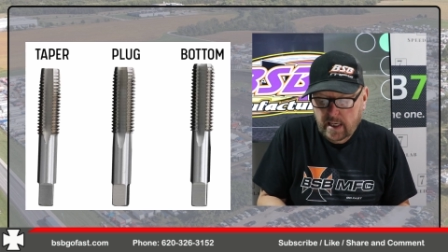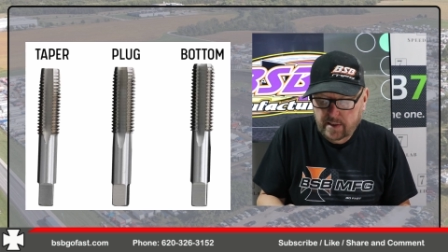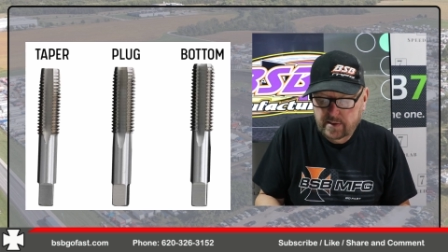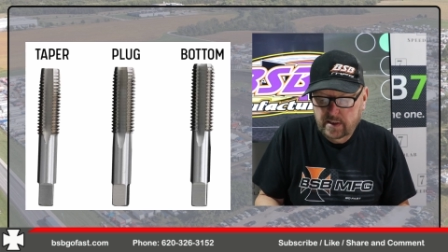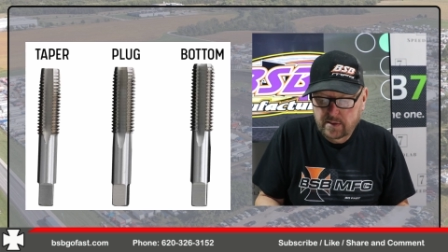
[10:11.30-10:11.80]

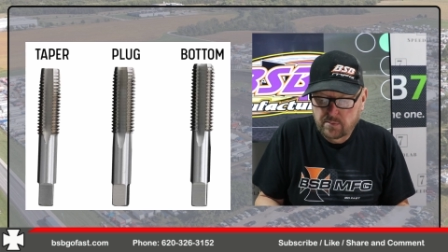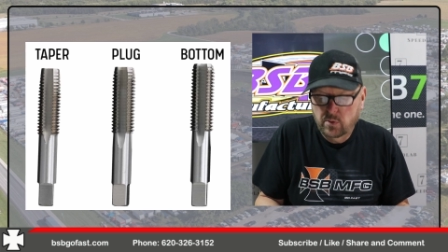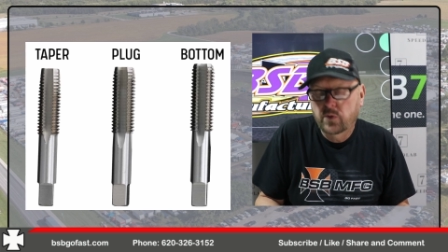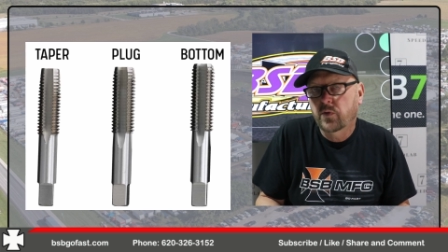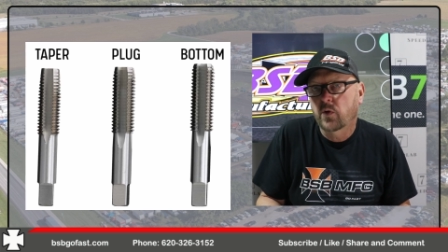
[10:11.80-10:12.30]
and then
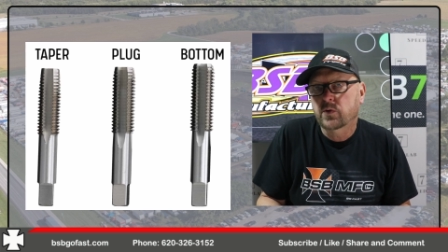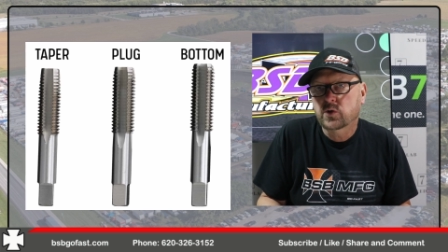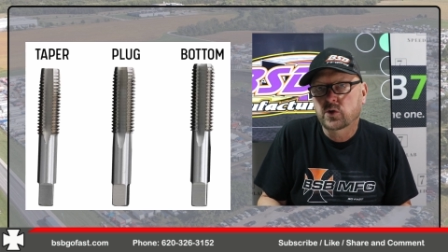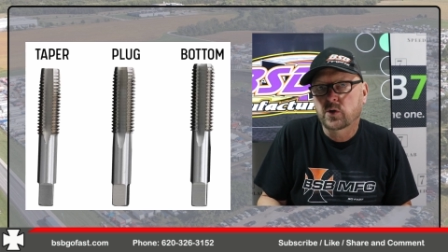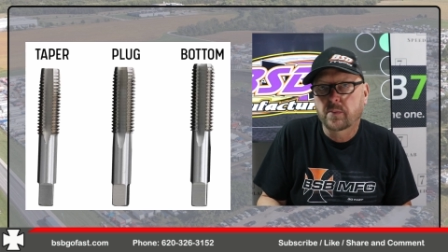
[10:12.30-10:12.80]
move over
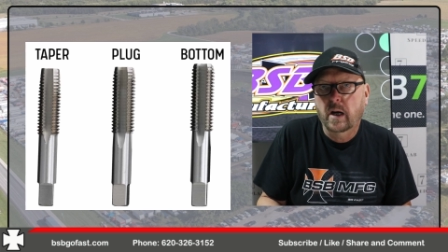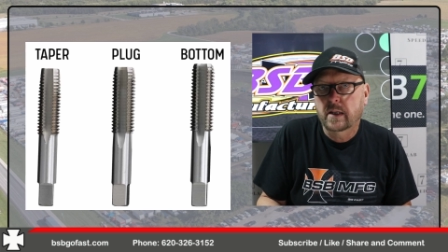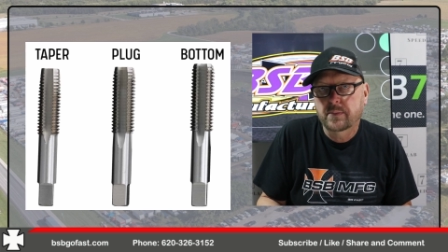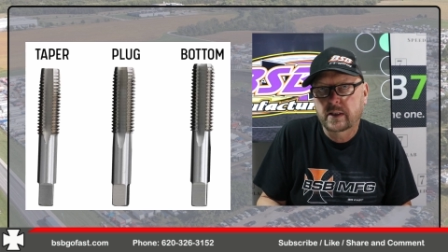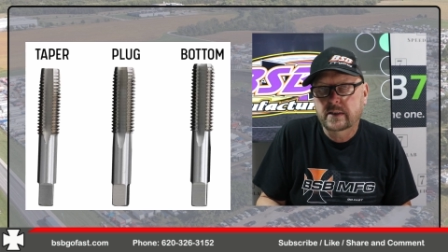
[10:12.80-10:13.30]
to your
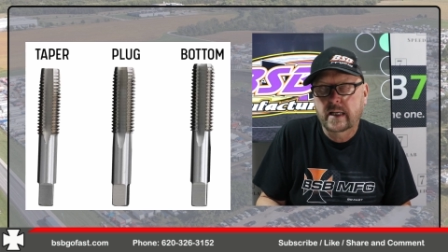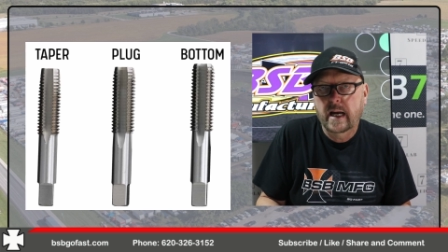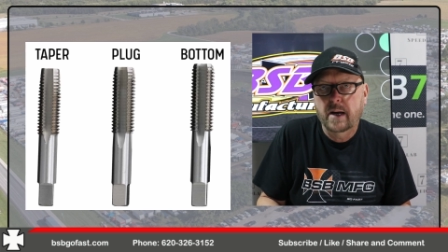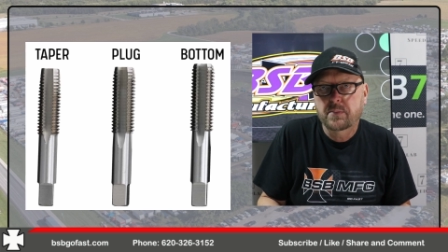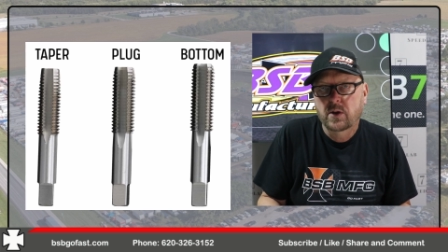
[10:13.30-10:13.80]
bottoming
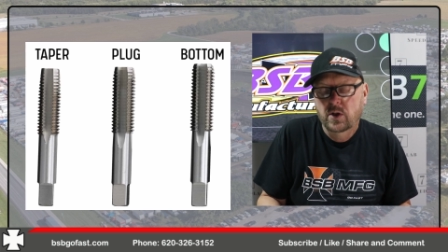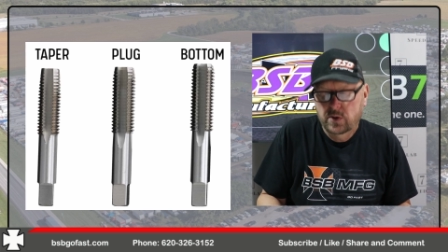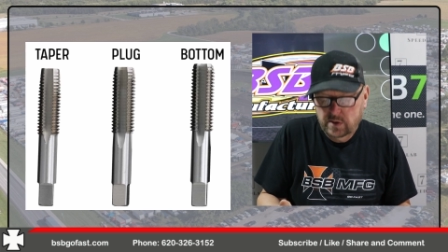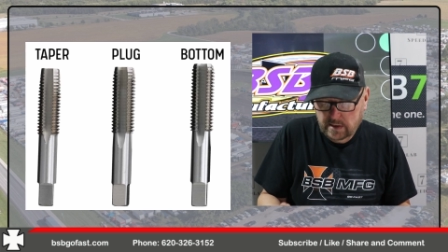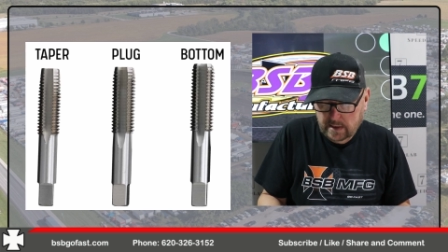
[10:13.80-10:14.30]
tap
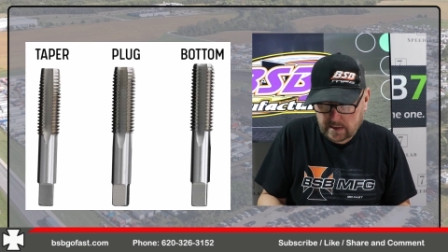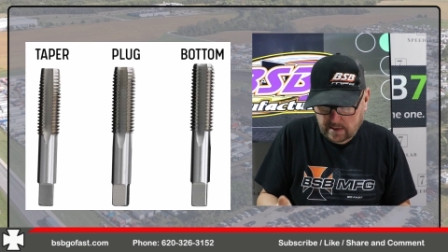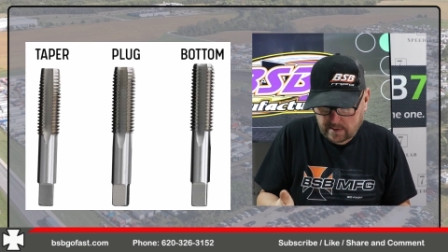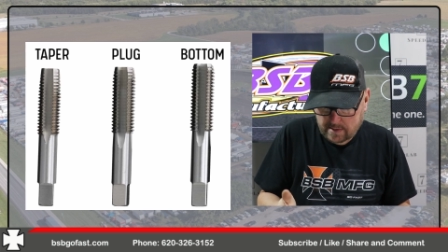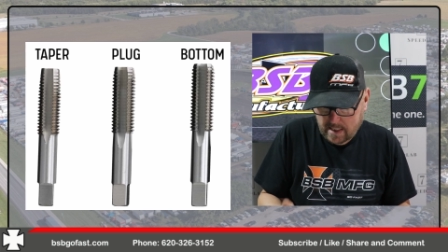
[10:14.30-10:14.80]
to
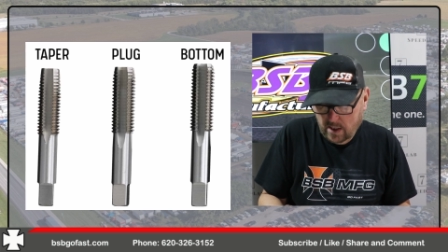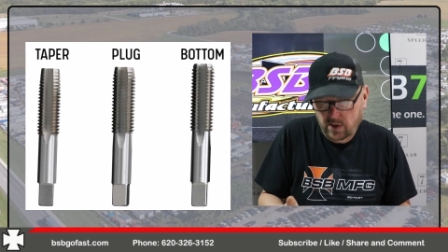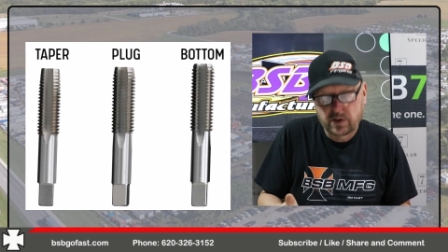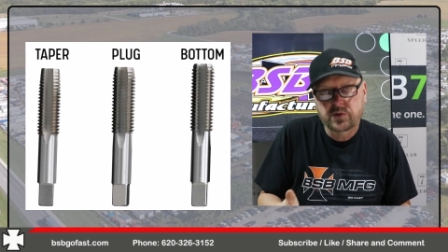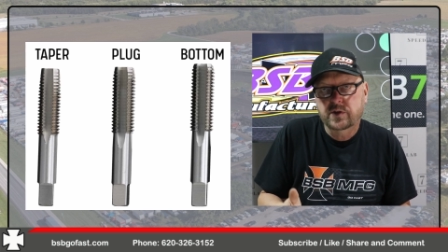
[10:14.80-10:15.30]
get
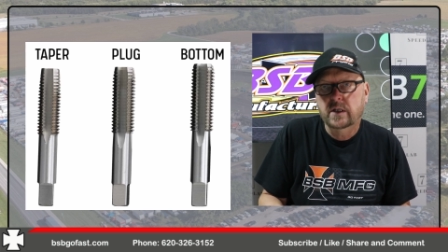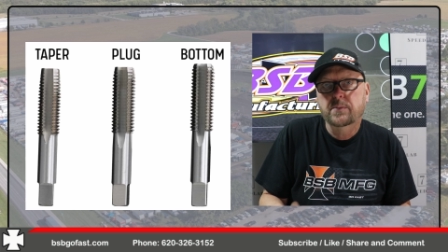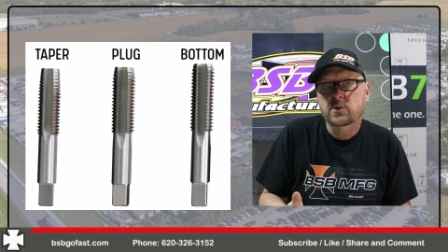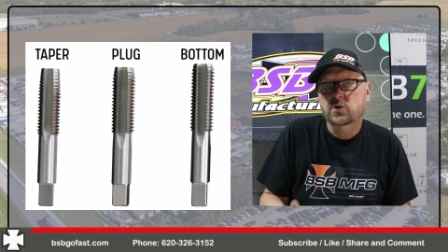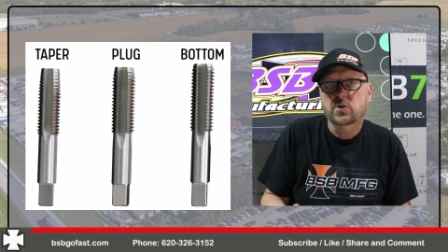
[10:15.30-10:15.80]
down as
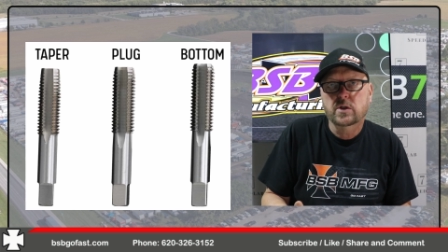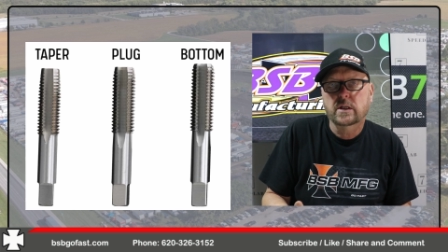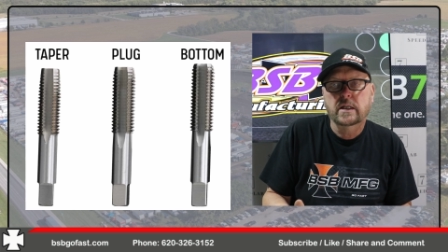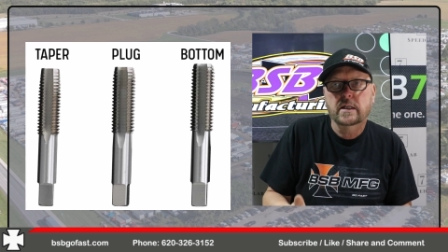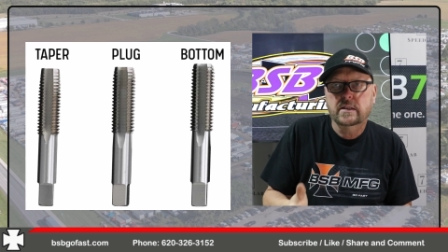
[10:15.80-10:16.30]
deep as you
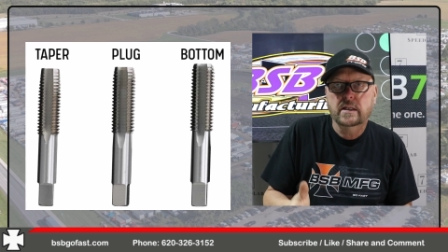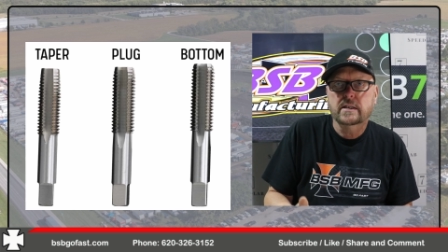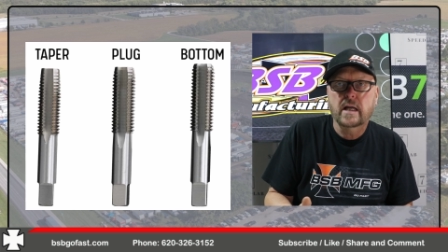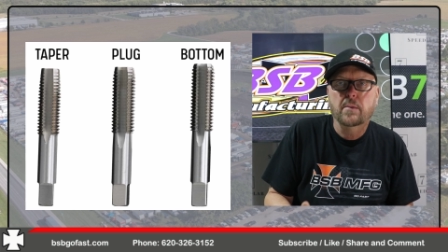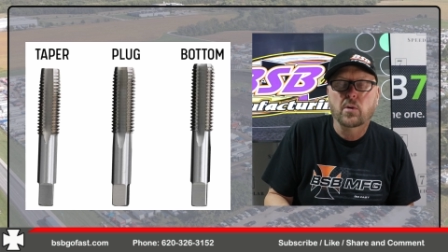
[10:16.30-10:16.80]
can get to
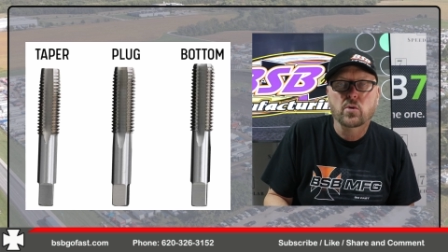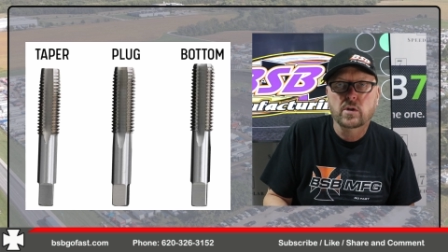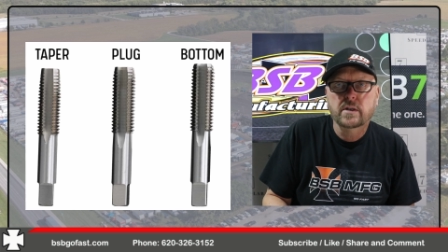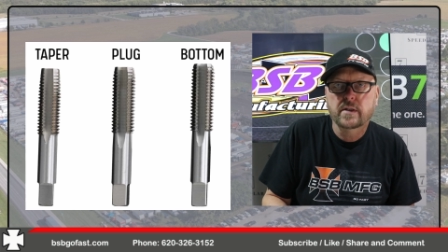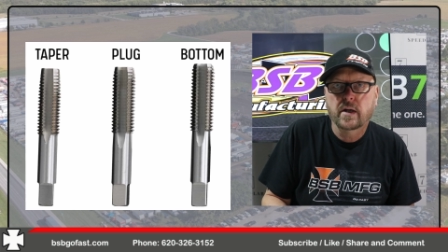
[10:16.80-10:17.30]
get that
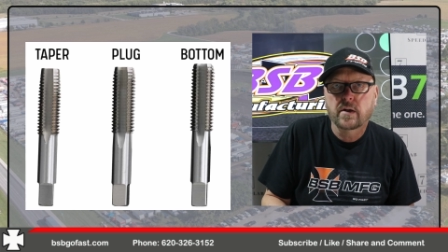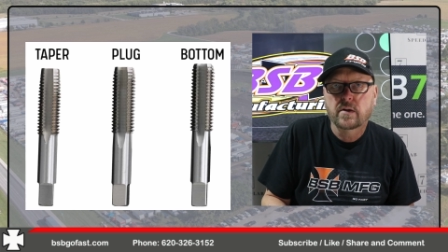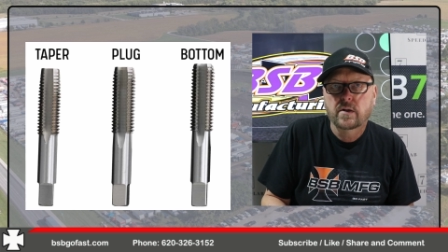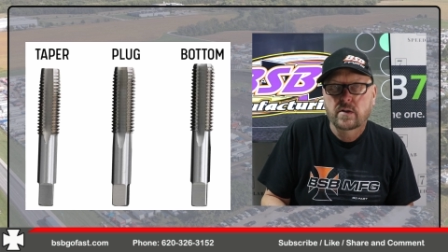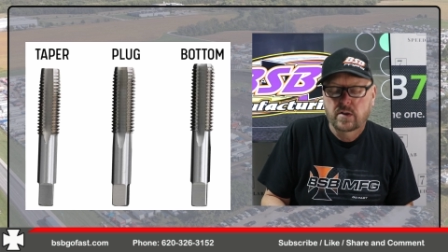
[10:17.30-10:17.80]
bolt in there.
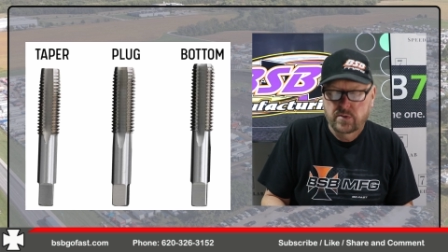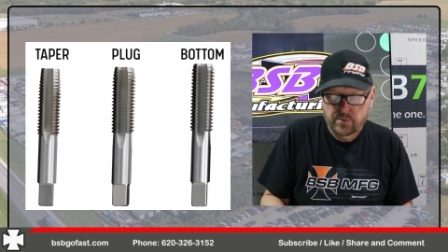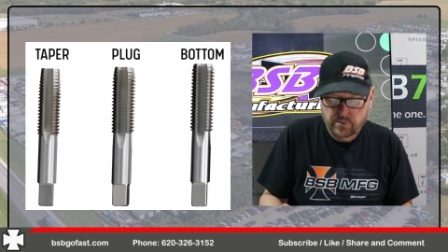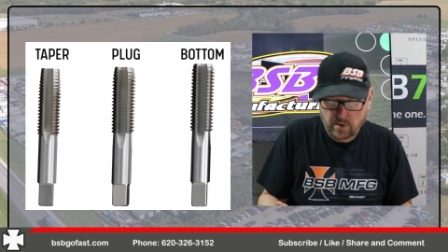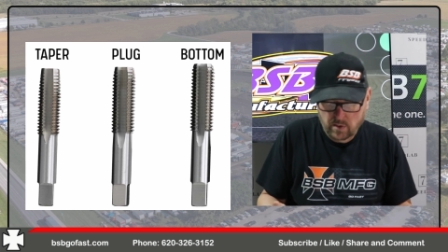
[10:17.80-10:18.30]

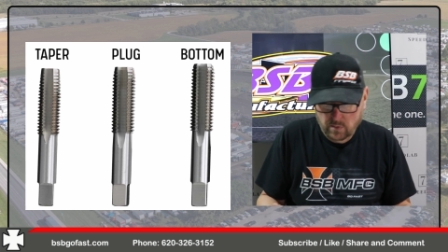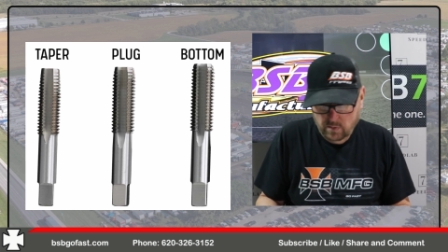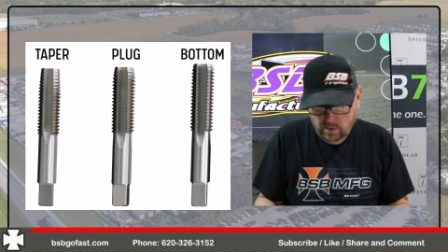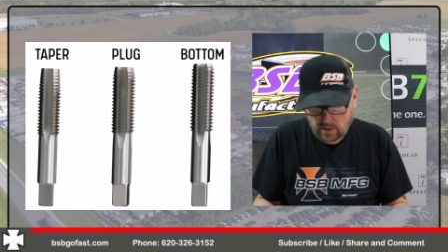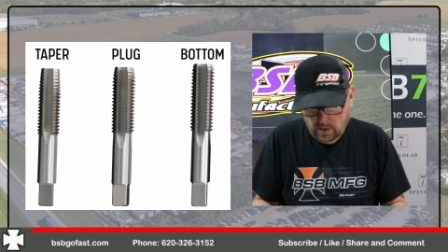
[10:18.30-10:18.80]

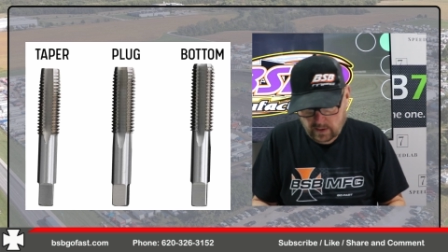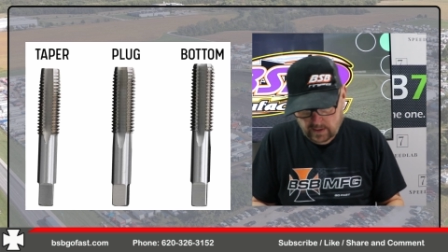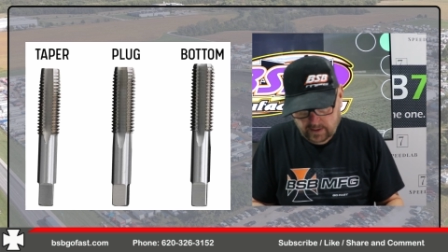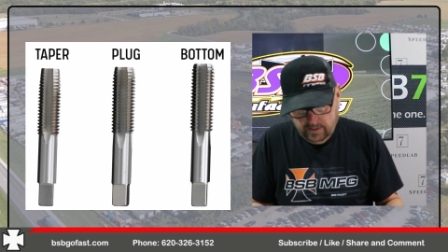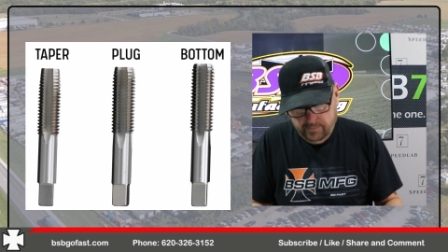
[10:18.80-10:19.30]
So
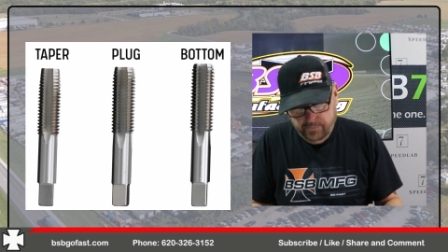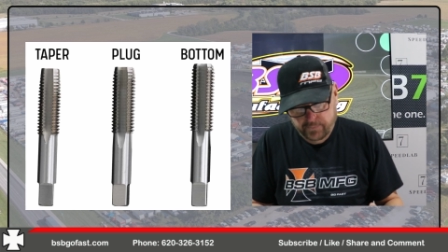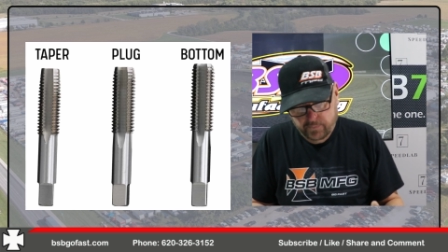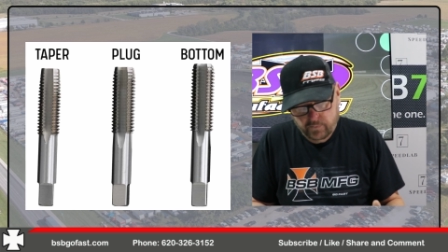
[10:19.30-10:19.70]
um,